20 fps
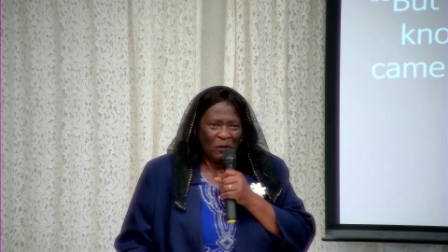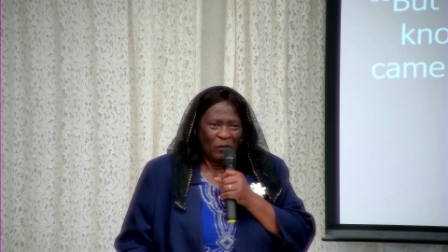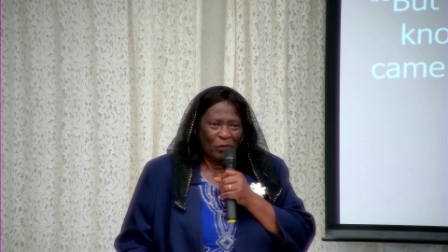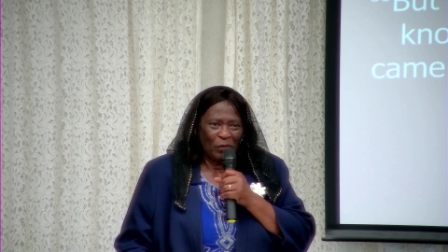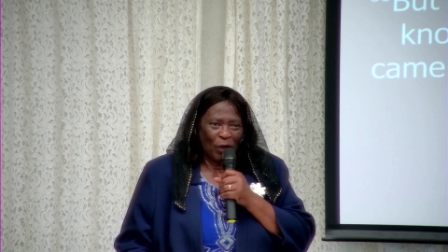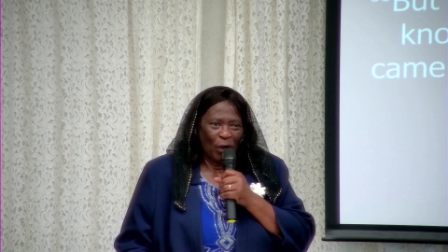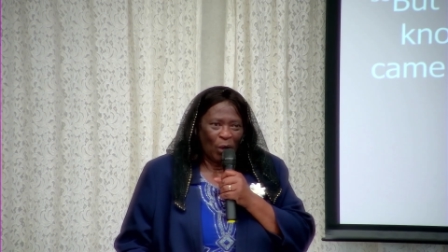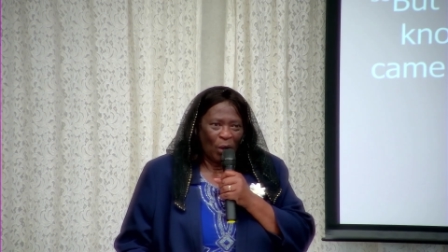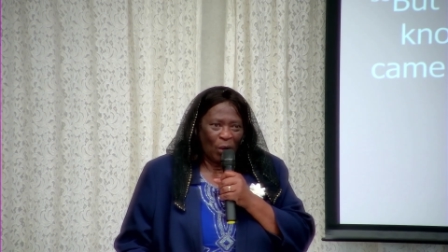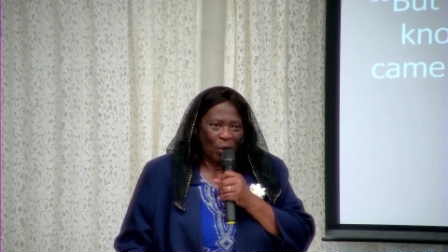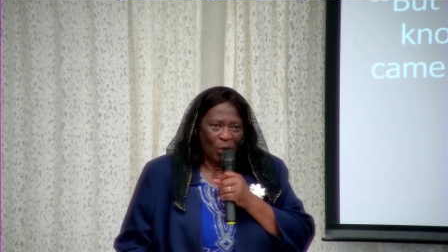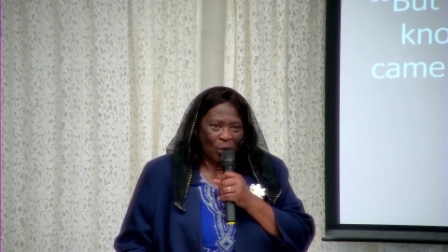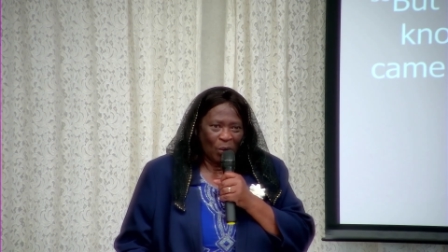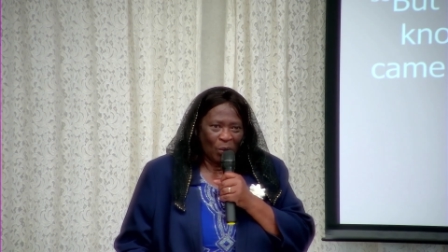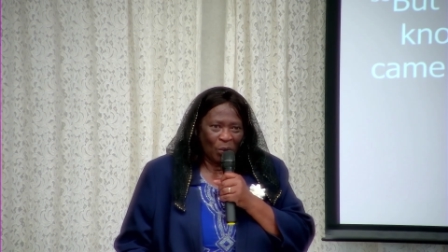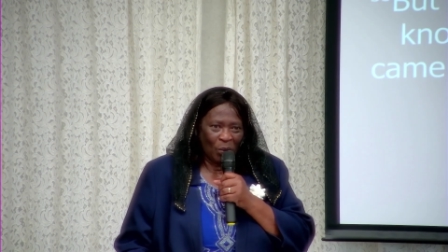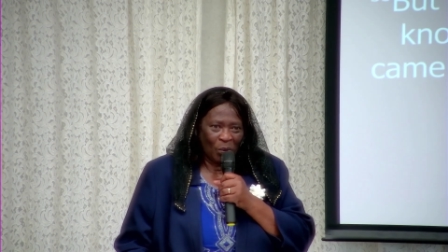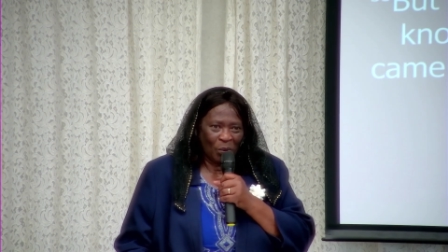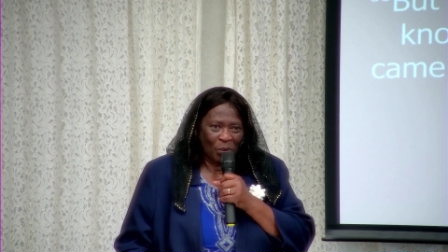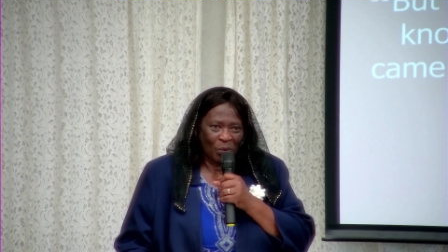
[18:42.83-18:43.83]
the
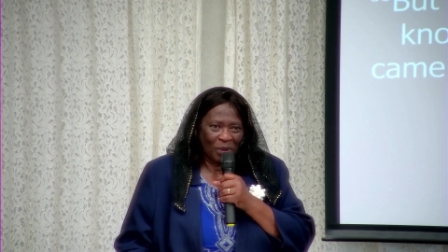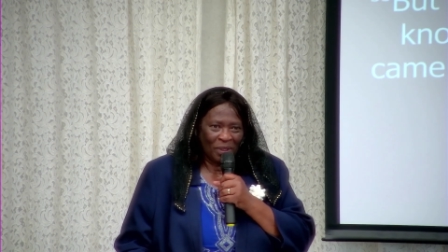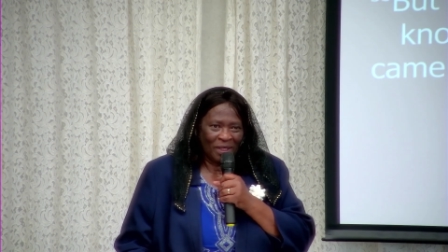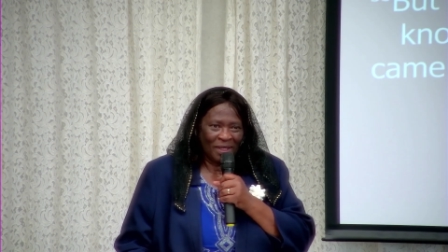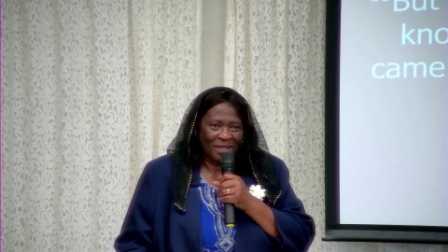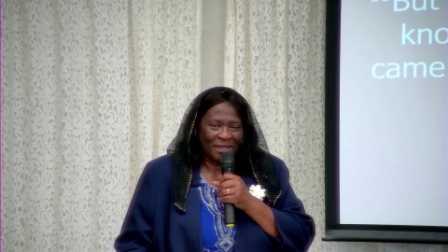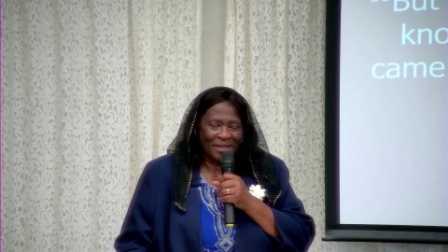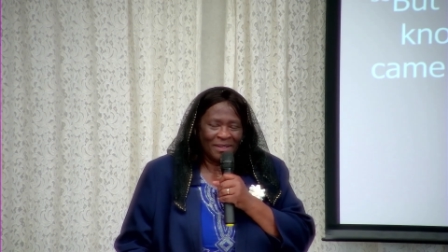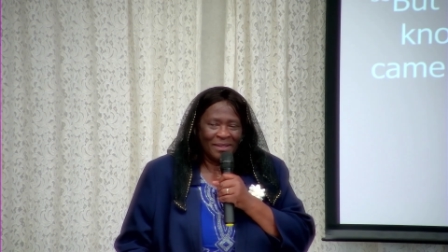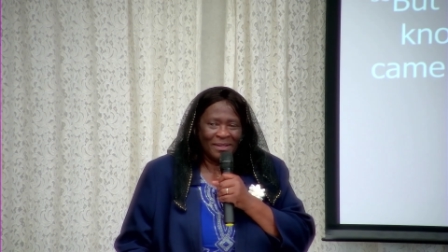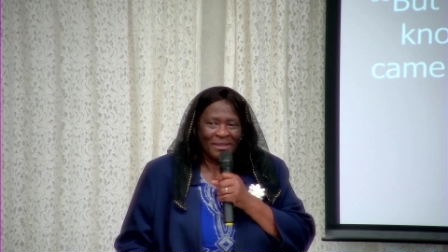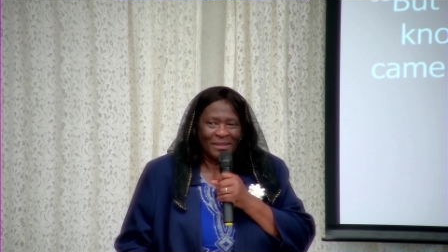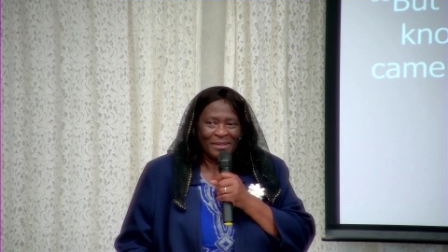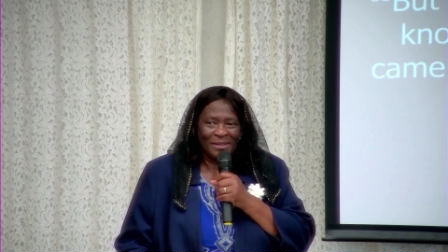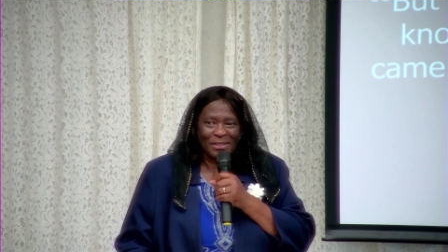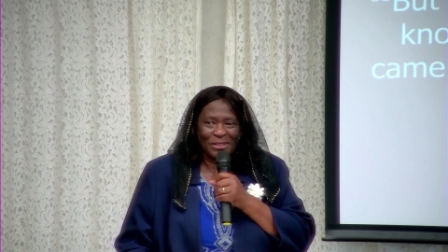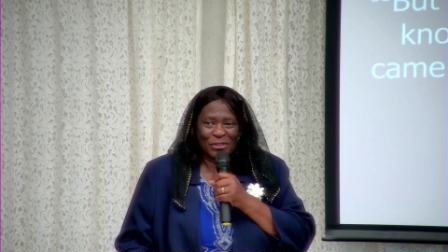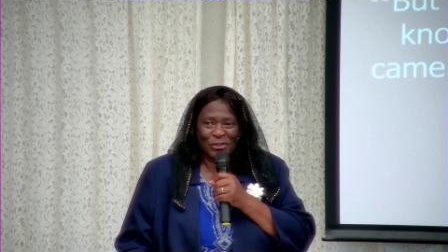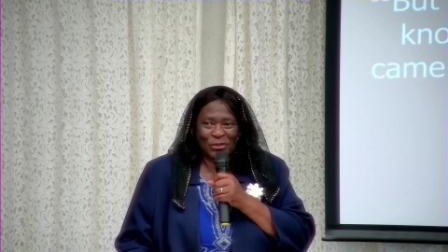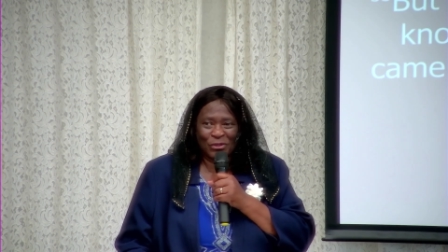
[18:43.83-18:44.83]
whole
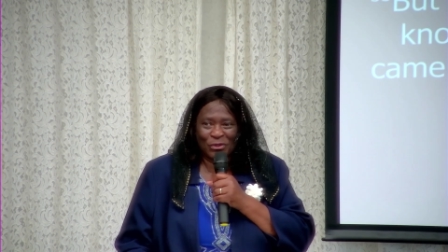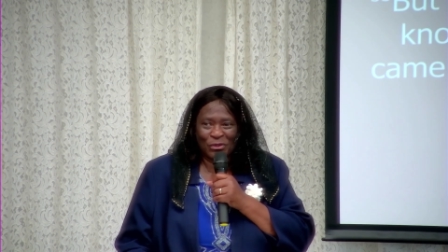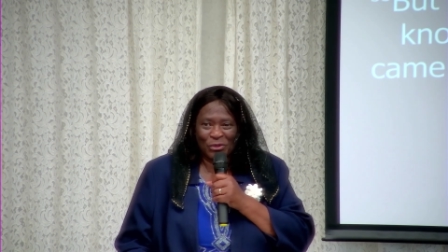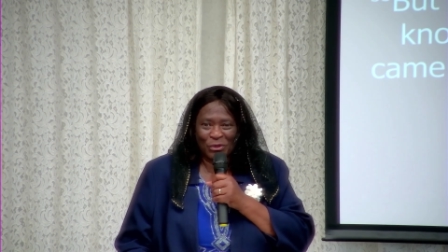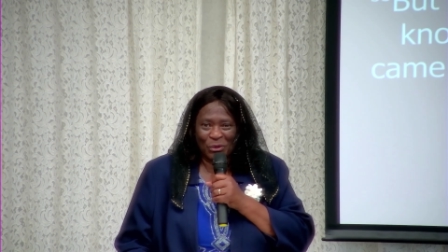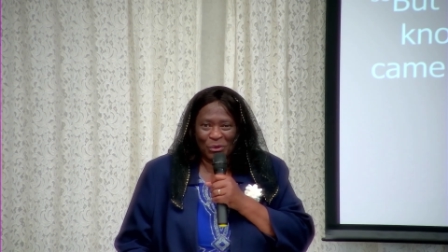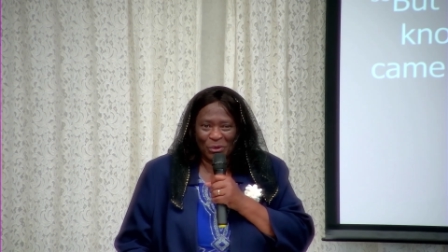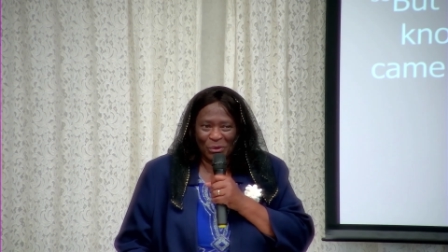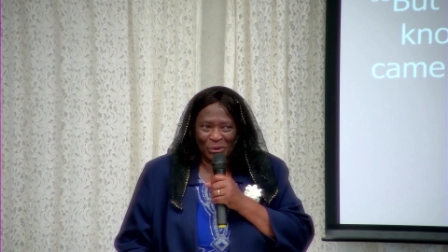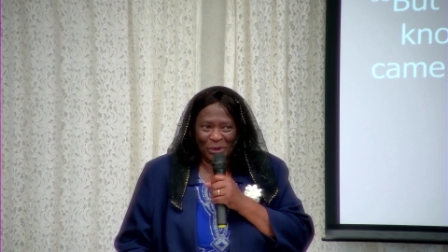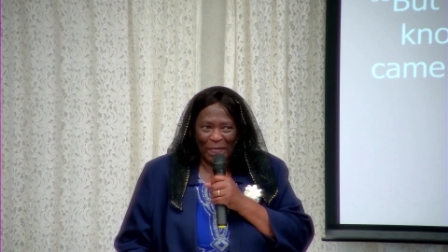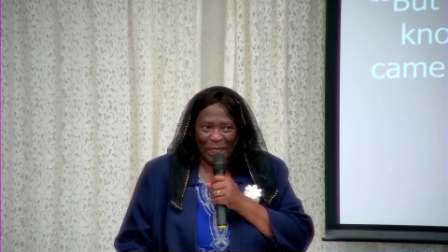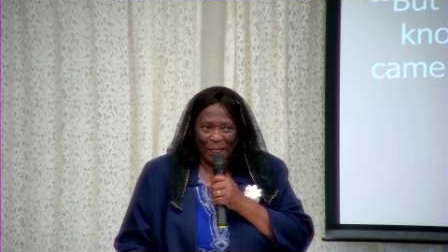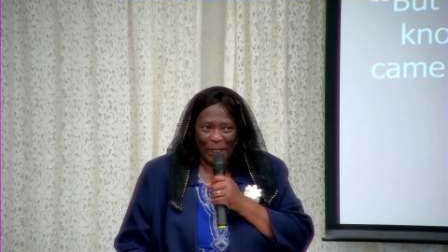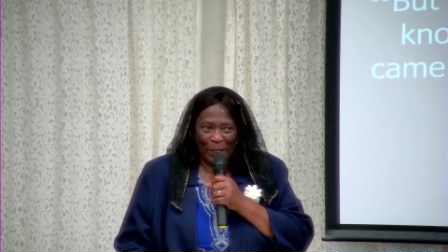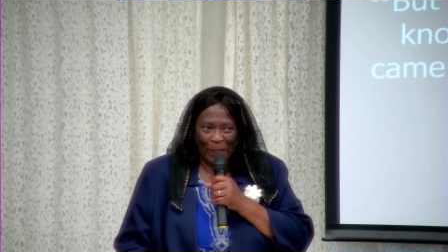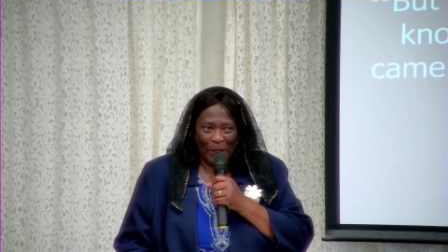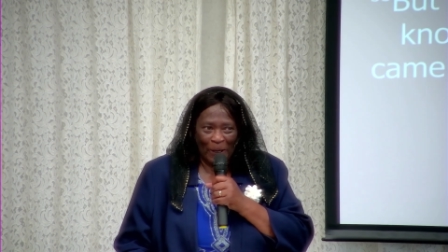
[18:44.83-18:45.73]
story.